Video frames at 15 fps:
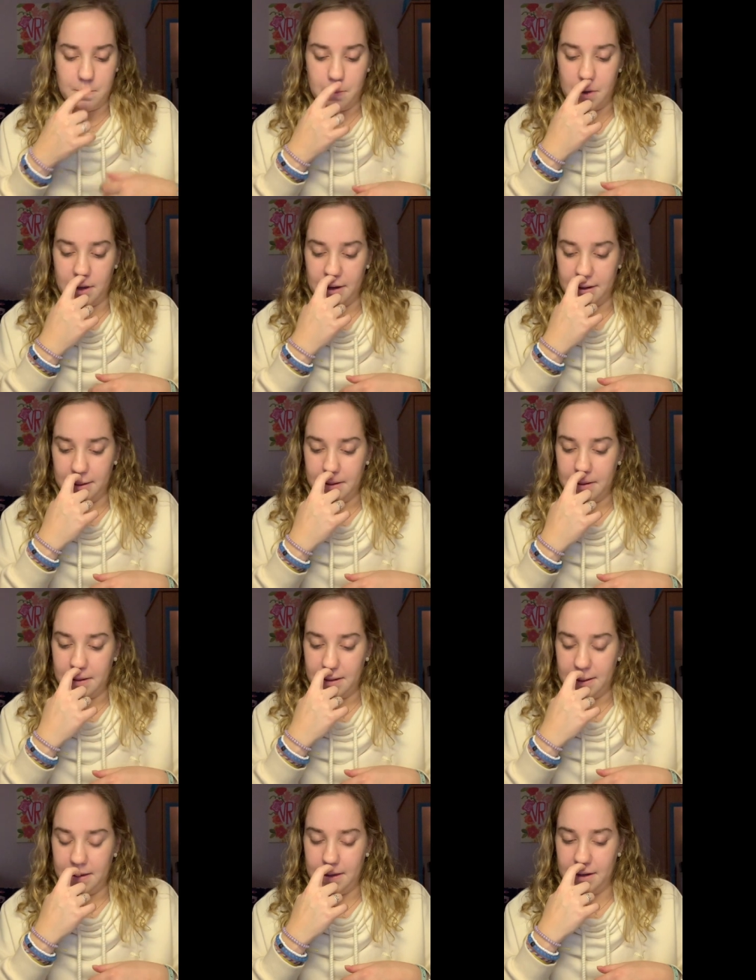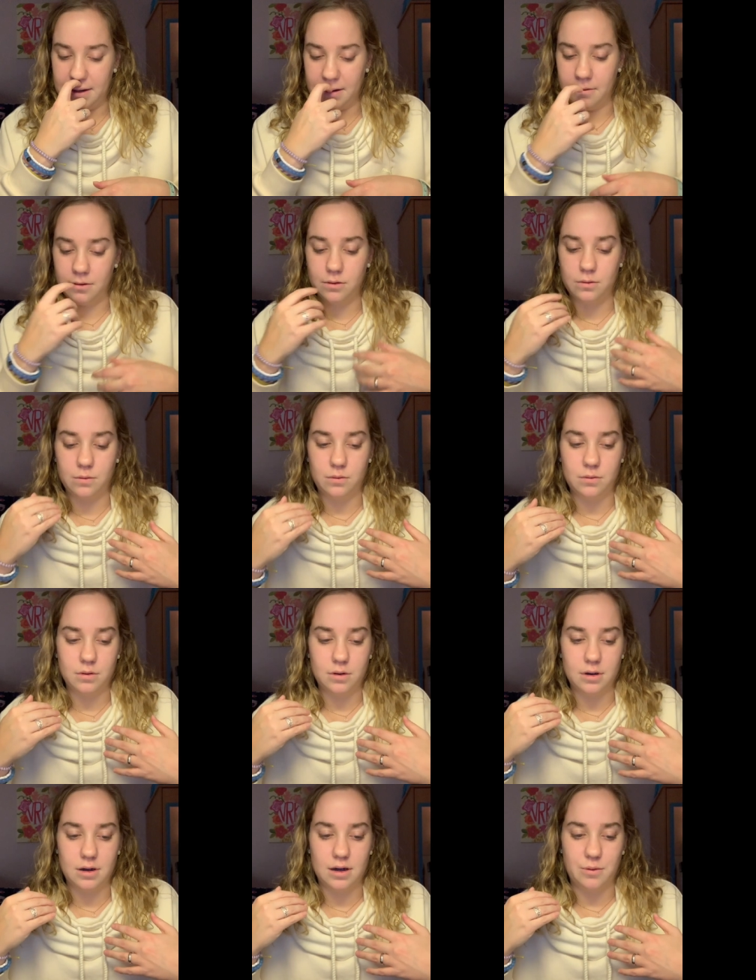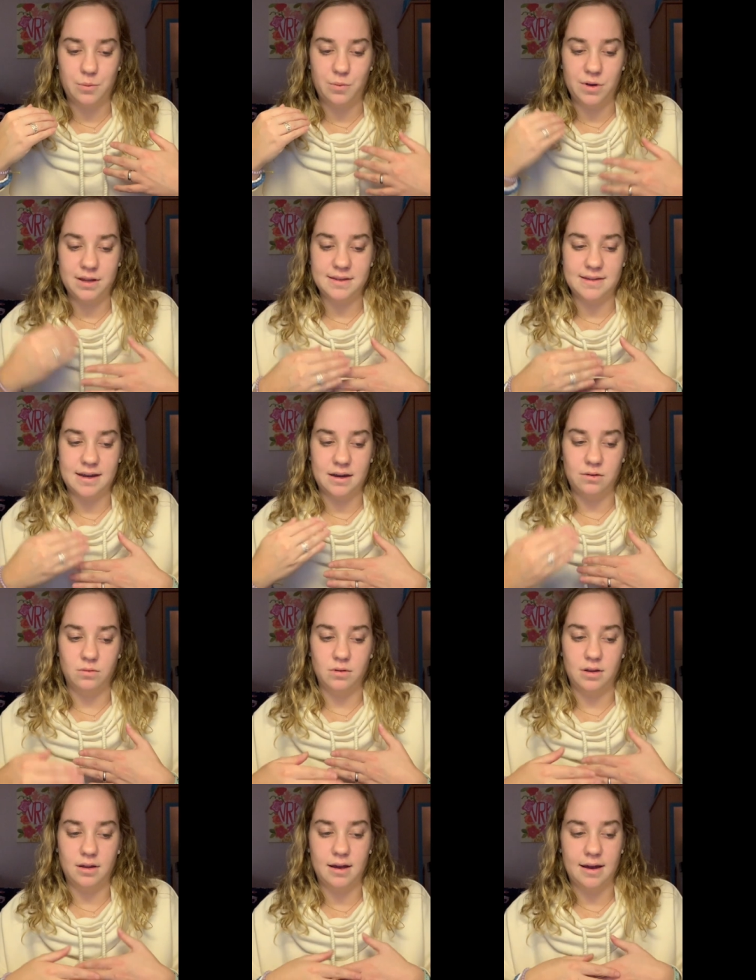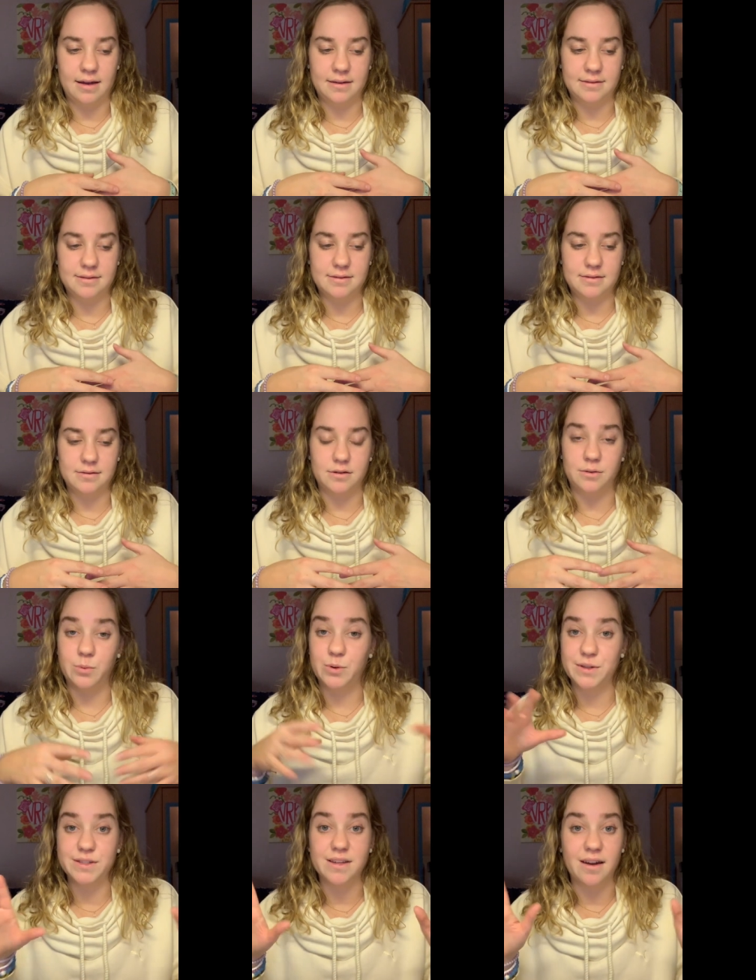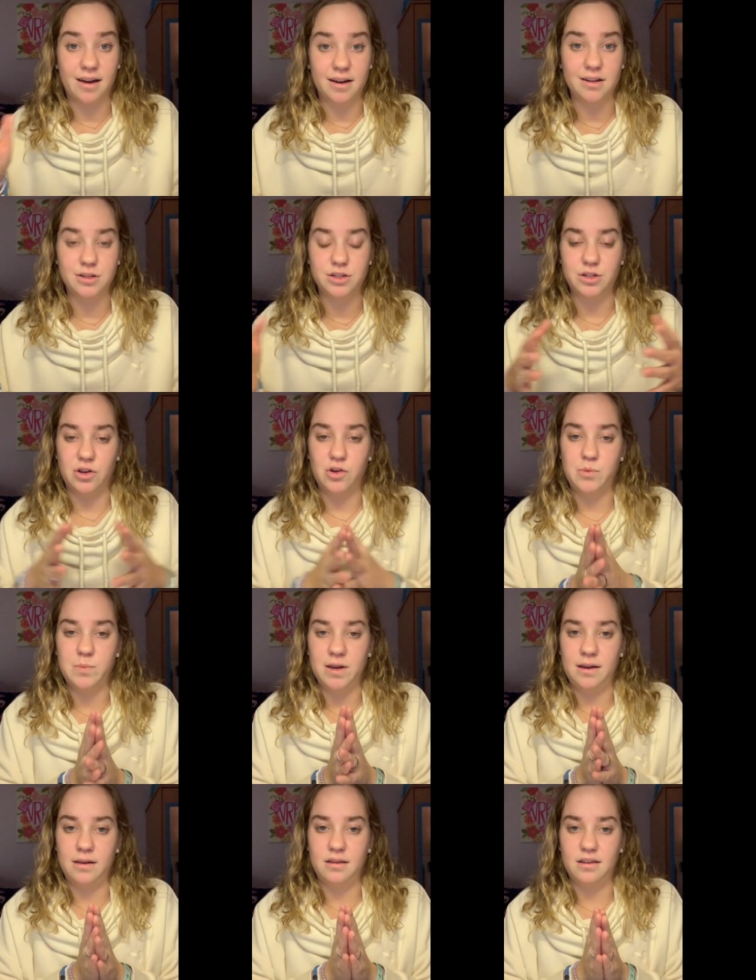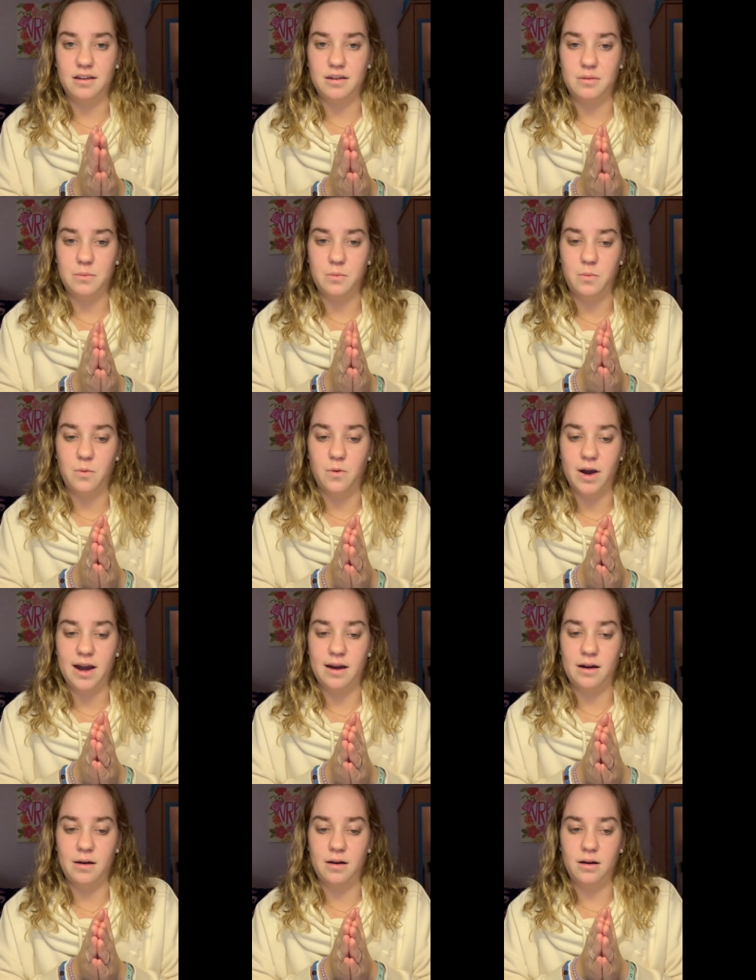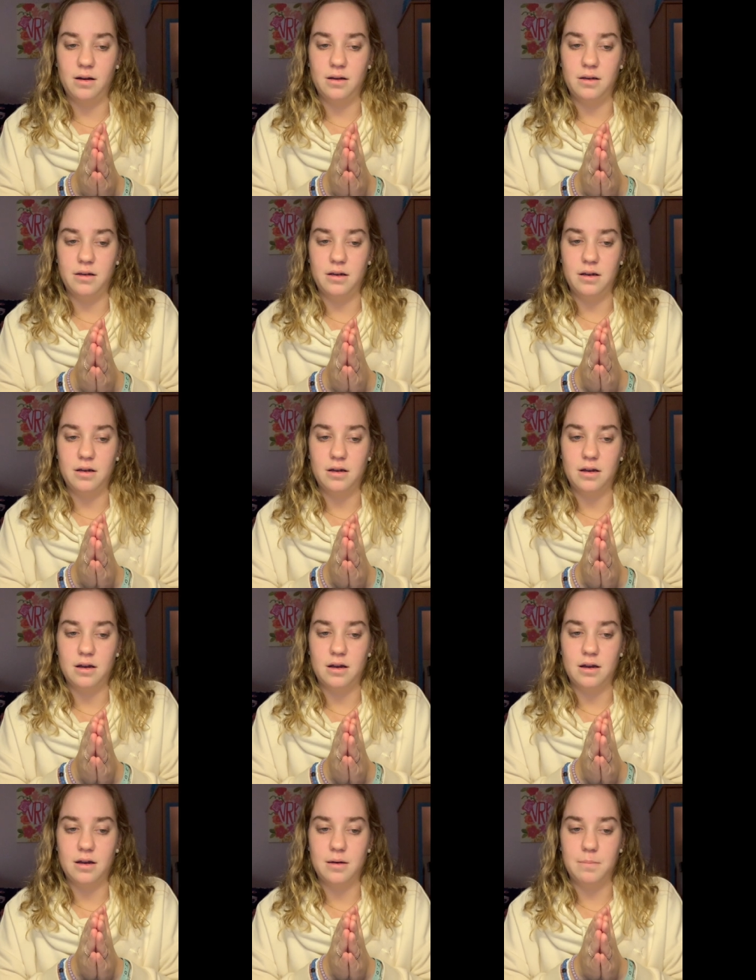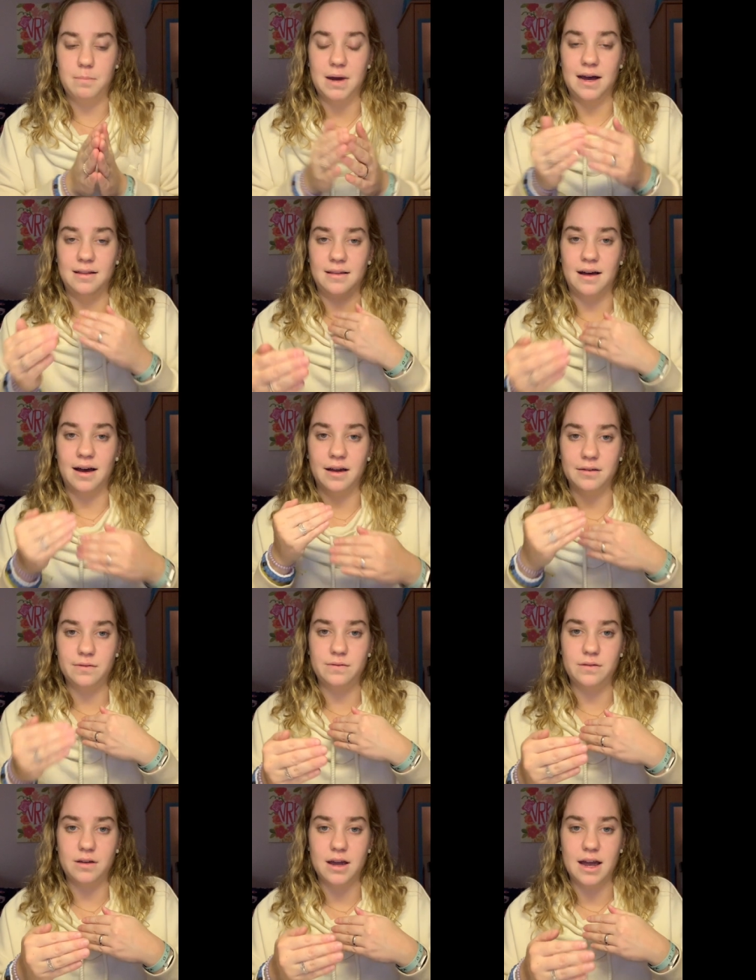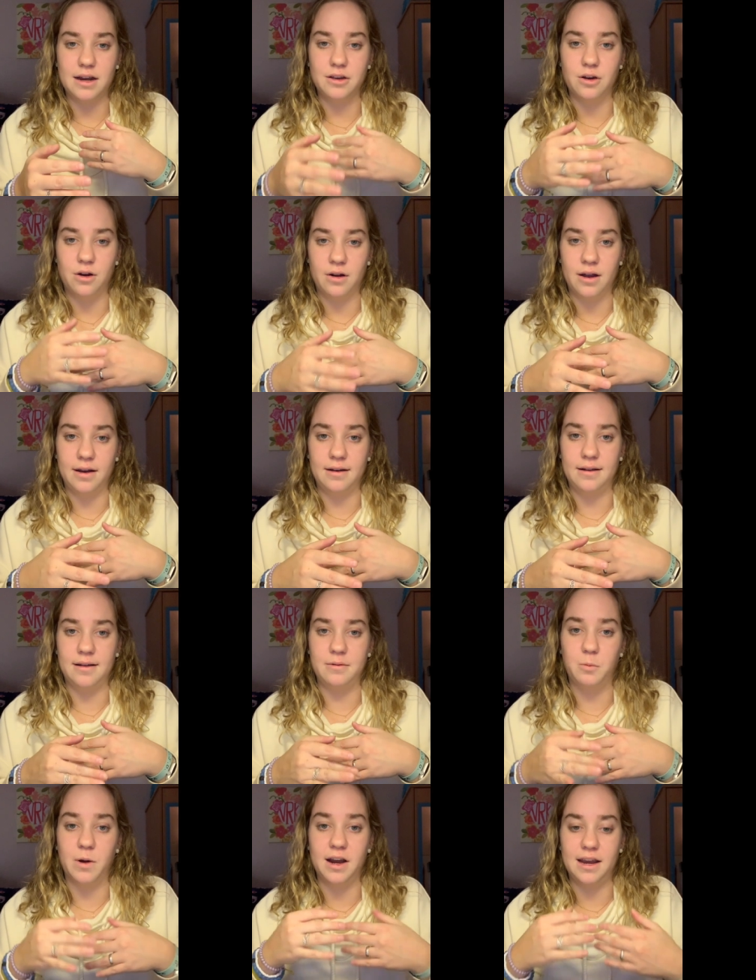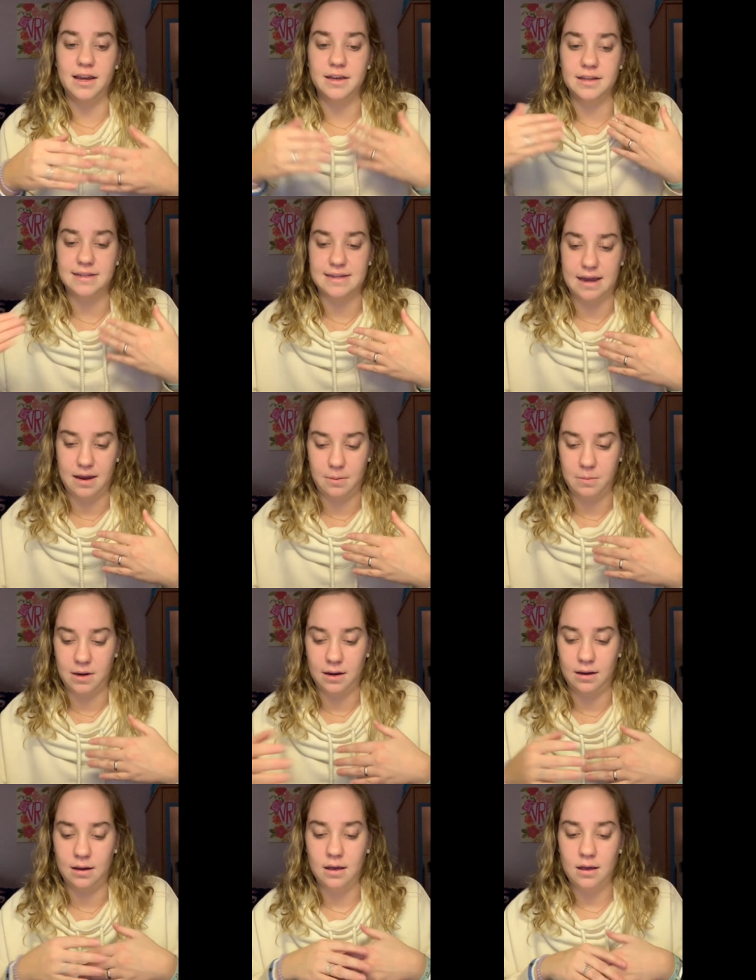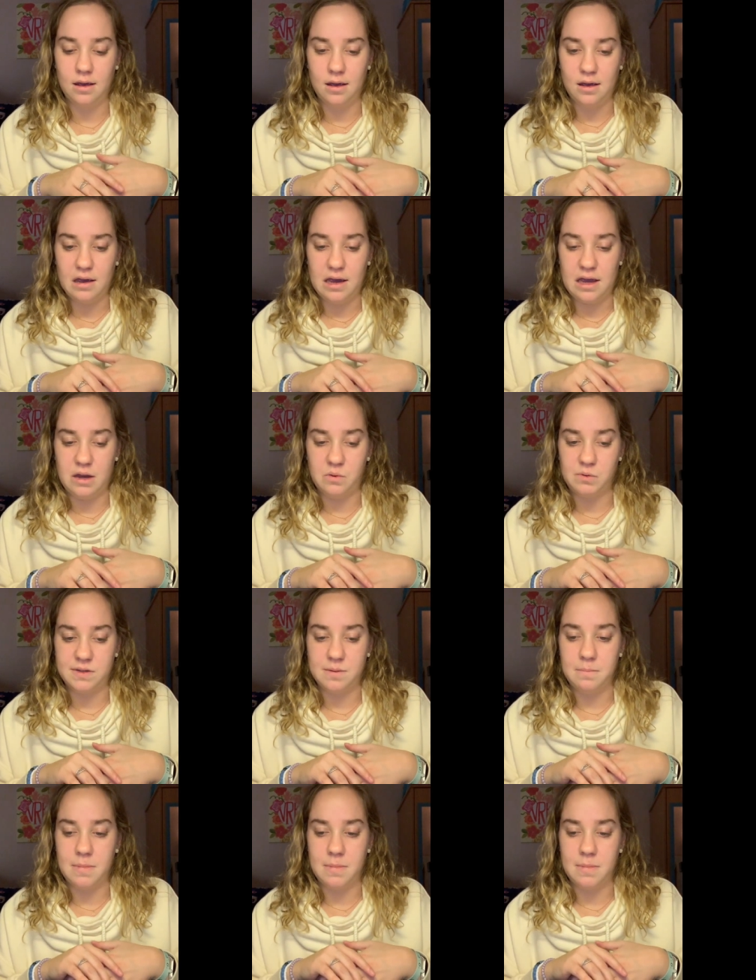but, you know, once I realized, or once God had showed me where my life had gone and where He could take me, it was